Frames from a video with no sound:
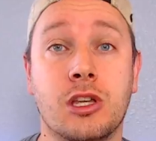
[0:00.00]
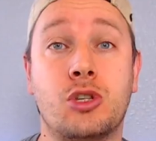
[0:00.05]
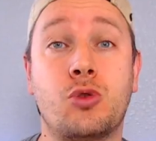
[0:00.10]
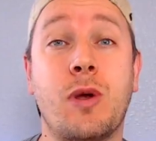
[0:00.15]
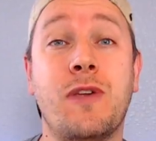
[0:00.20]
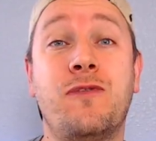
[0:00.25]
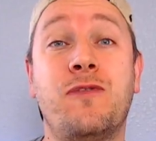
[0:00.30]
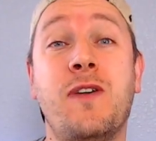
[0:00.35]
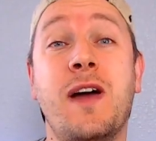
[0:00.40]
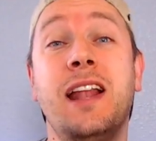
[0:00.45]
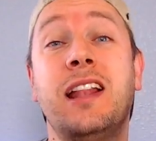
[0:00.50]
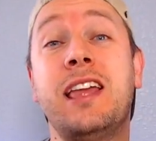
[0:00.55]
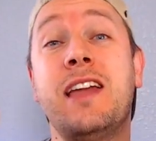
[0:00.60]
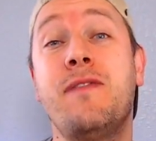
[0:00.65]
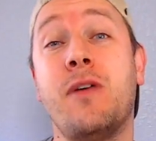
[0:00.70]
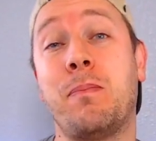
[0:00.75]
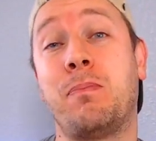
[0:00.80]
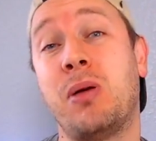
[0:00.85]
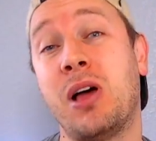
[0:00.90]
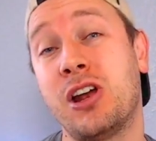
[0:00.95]
So we finally have
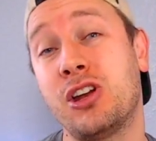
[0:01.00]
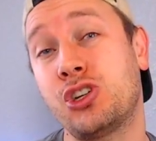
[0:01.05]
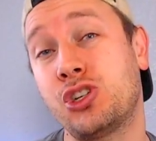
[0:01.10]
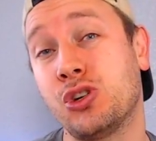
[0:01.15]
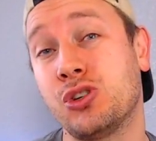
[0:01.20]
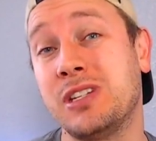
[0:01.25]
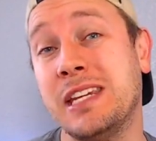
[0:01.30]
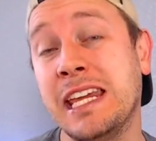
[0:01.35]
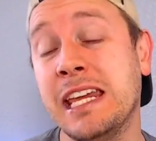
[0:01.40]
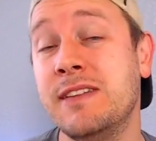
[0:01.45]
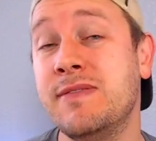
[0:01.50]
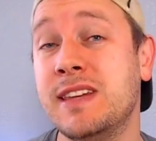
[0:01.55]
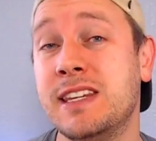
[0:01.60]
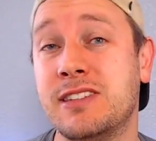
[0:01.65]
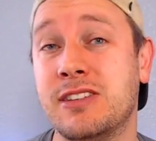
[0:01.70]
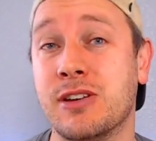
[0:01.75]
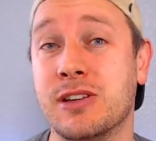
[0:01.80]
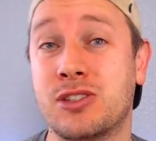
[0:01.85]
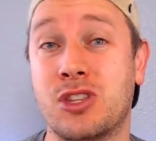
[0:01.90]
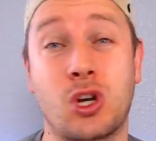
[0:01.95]
a Punisher T V
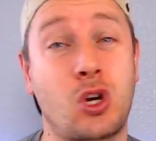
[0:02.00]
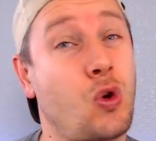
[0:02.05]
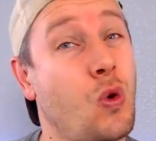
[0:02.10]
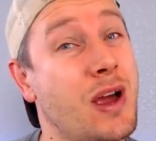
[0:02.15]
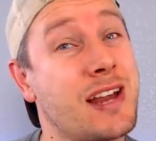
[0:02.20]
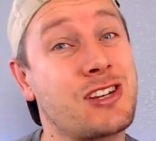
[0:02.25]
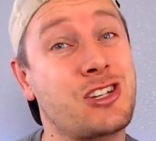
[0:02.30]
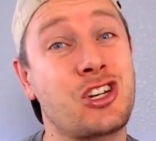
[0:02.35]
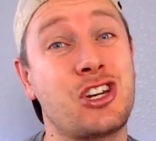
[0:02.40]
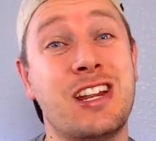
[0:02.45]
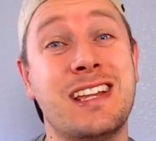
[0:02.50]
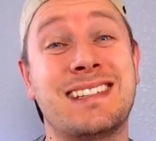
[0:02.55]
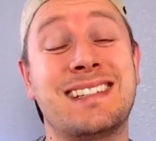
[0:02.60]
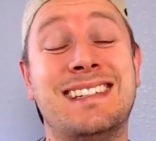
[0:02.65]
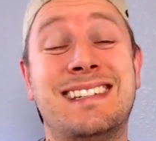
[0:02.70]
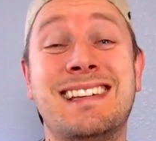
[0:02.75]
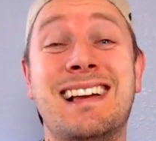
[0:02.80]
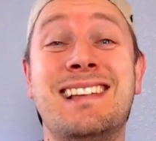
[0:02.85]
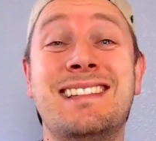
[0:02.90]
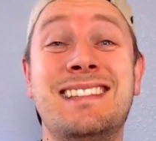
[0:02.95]
series. The question
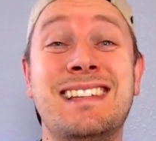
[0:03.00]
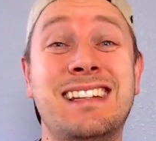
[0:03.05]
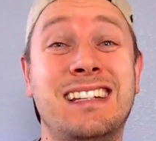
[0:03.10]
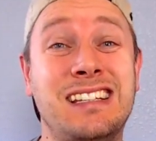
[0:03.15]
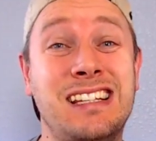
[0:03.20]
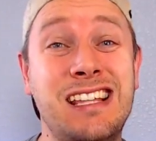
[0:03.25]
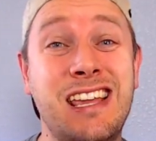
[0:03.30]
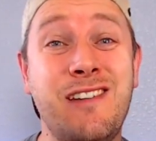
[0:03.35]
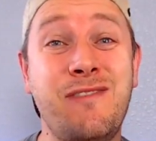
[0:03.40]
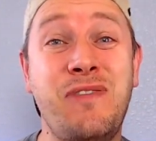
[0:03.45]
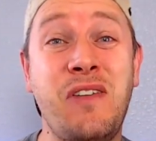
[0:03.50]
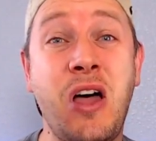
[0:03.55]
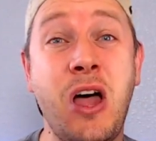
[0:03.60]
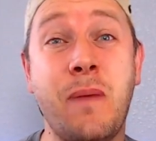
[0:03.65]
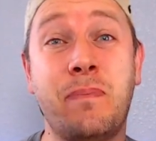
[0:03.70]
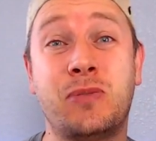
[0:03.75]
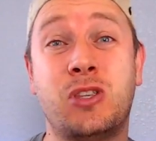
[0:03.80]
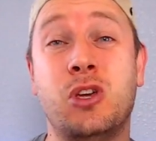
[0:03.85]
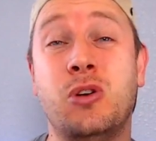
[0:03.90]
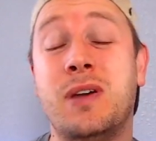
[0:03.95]
is, does it live
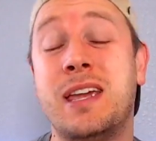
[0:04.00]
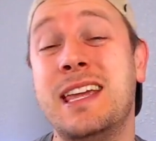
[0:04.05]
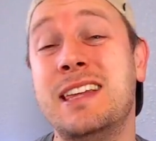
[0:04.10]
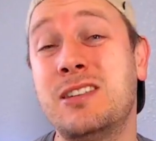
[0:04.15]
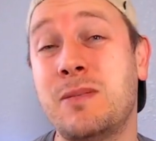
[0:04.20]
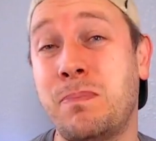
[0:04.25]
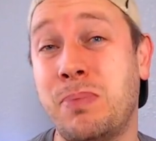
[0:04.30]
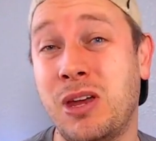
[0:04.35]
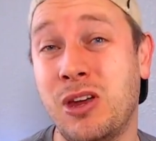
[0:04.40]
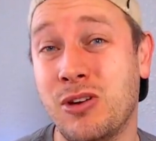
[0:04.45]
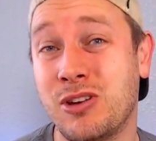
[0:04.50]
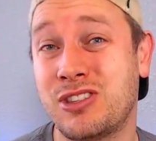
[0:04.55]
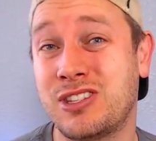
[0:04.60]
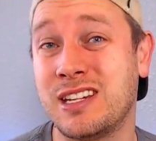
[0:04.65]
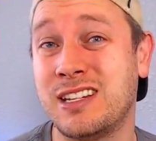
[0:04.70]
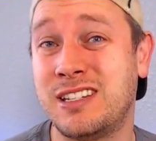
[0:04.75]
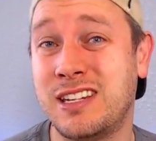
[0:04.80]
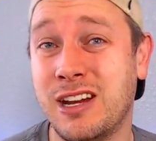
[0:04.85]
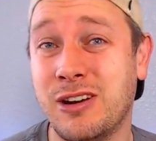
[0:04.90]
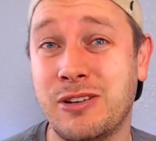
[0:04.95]
up to his appearance
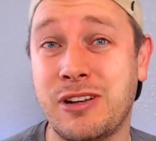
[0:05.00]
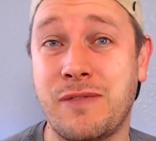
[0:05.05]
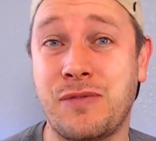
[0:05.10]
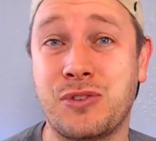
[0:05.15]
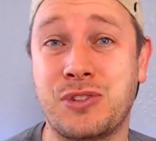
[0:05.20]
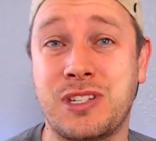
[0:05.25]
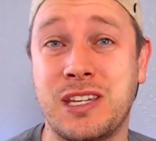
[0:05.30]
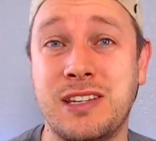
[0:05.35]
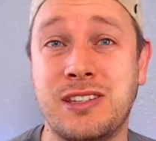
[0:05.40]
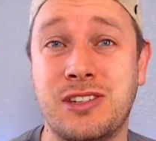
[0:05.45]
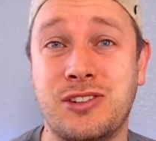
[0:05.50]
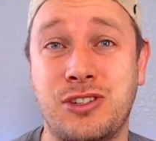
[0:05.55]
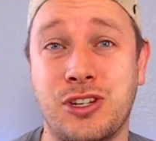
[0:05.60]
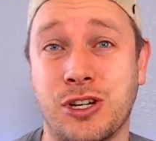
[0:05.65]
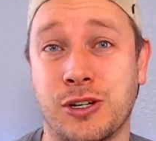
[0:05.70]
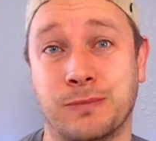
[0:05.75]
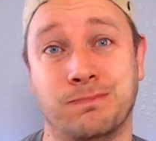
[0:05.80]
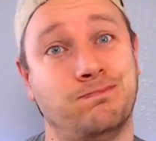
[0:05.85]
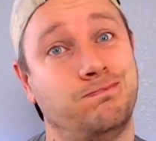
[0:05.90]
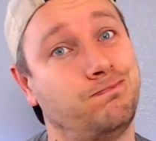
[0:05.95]
in Daredevil Season
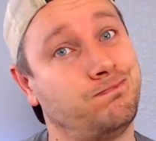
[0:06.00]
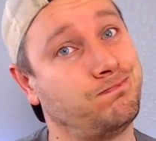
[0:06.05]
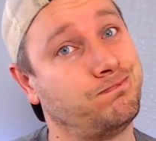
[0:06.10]
two?